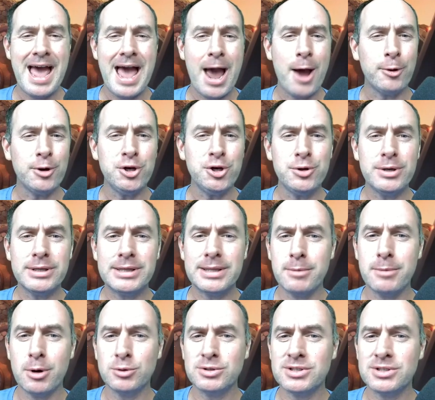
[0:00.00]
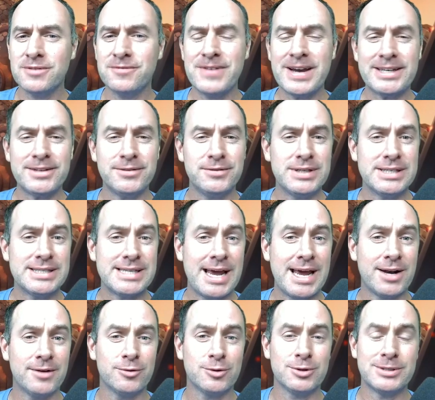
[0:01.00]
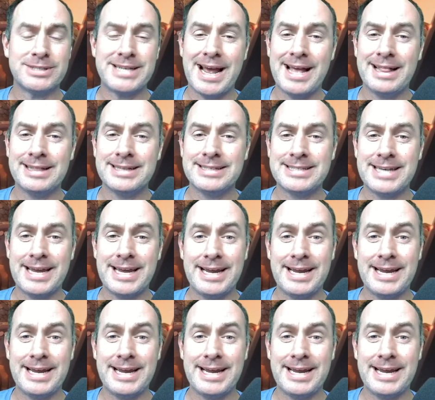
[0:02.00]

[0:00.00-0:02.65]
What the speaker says: how can you get the most effectiveness out of her talents